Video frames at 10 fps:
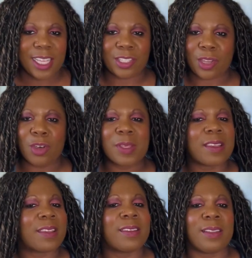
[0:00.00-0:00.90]
Tacoma's
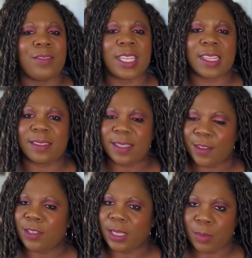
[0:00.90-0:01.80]
cost of living is
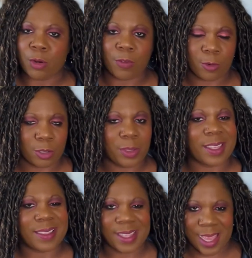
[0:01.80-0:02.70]
definitely more affordable
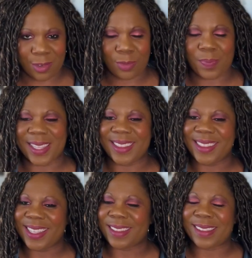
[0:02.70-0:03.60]
than Seattle, but
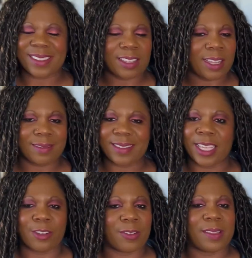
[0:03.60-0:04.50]
let's not
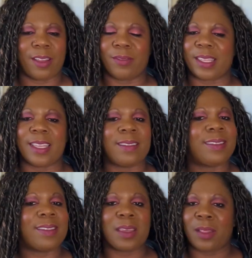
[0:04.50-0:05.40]
kid ourselves. It's
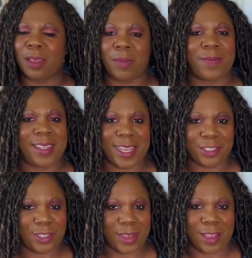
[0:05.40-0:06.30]
still above the
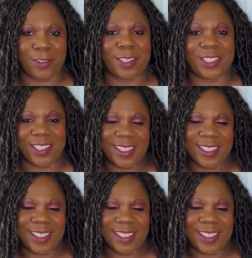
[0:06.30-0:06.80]
national average.